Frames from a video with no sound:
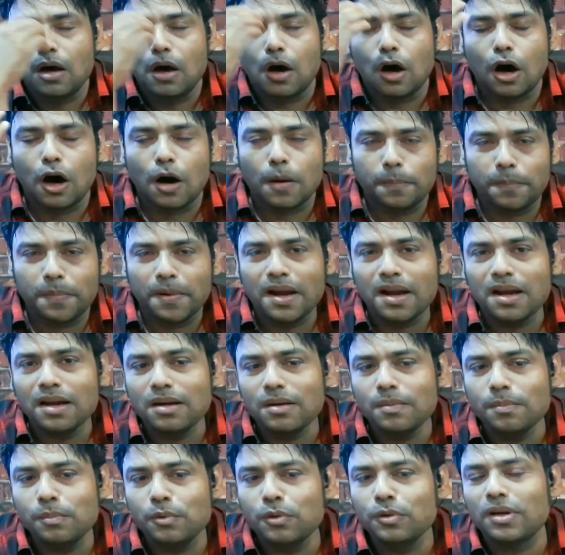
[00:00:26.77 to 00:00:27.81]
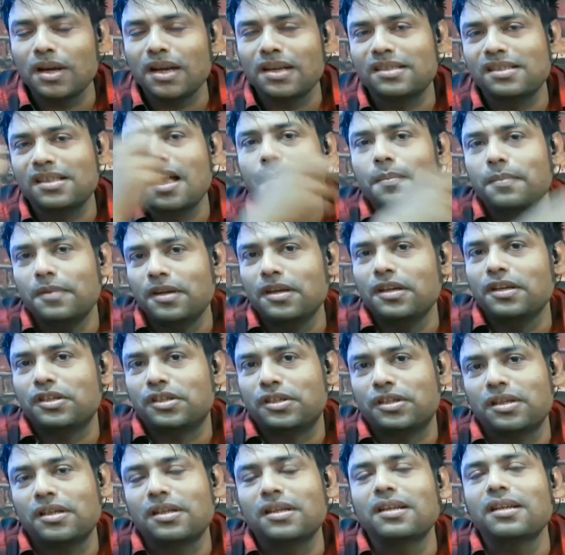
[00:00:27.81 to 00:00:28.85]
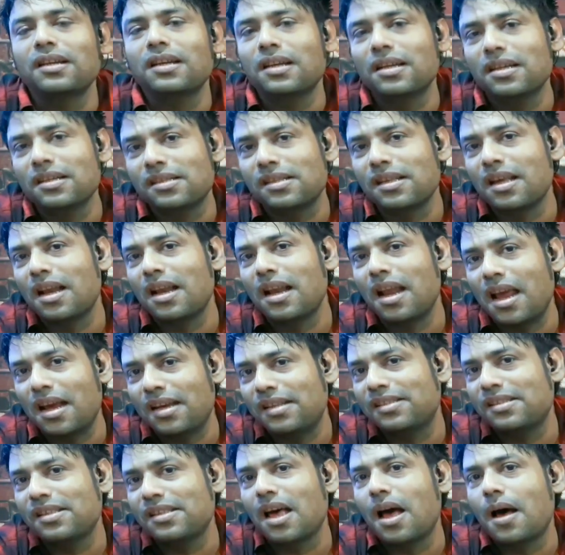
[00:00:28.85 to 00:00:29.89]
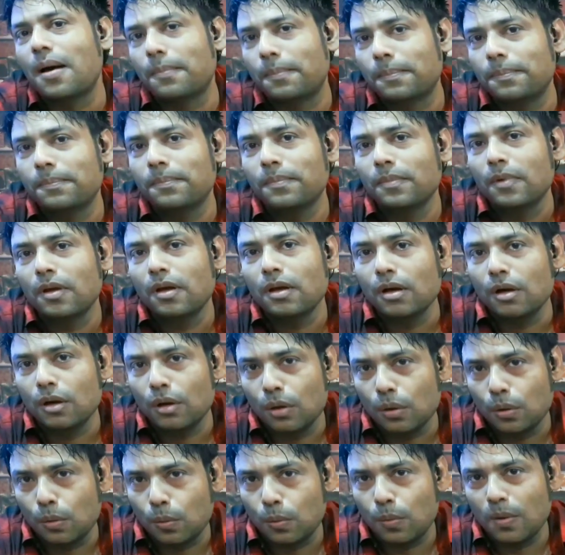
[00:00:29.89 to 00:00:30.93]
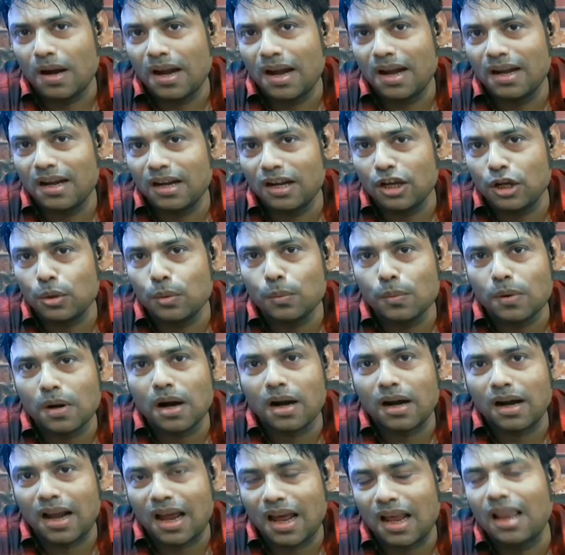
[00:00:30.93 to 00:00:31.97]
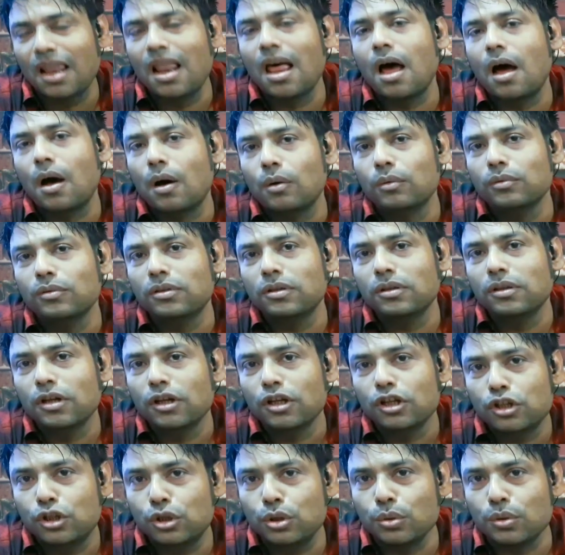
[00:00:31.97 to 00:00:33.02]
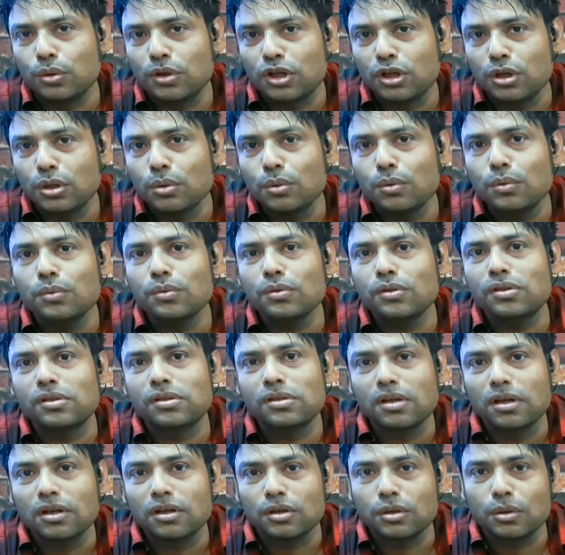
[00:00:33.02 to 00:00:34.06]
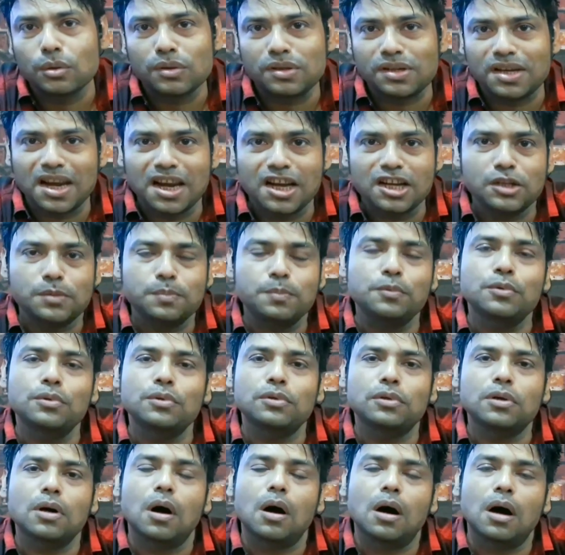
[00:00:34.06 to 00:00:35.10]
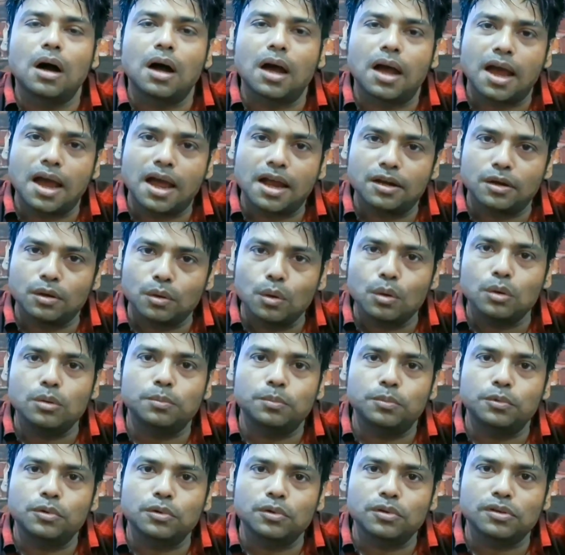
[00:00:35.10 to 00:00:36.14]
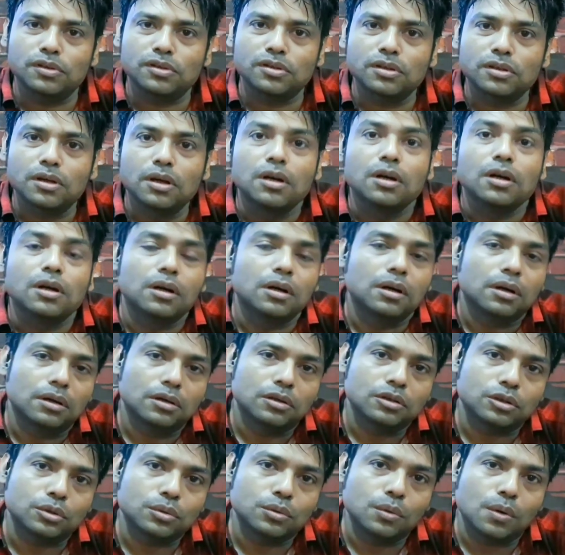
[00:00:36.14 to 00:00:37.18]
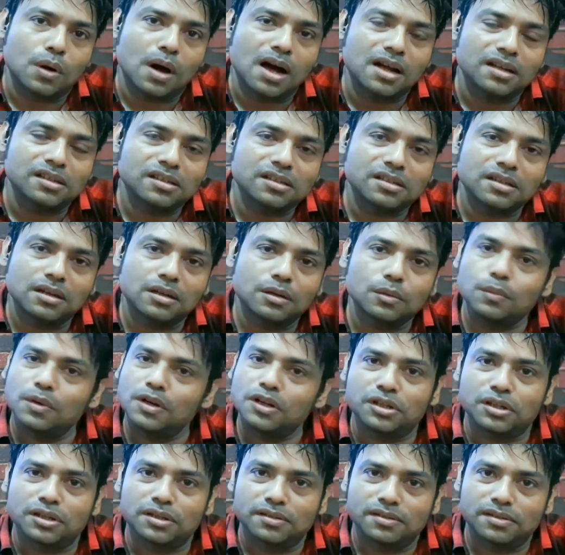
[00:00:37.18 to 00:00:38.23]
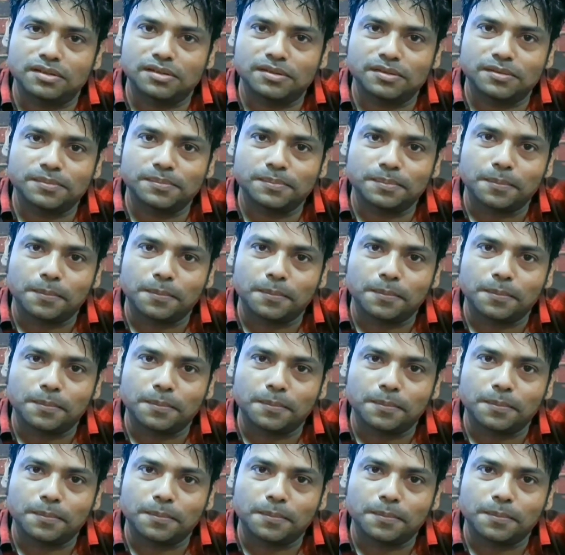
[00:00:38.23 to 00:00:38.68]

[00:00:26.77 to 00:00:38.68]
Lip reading: open book examination is an exam where you are allowed to use your textbook and notebooks to answer questions.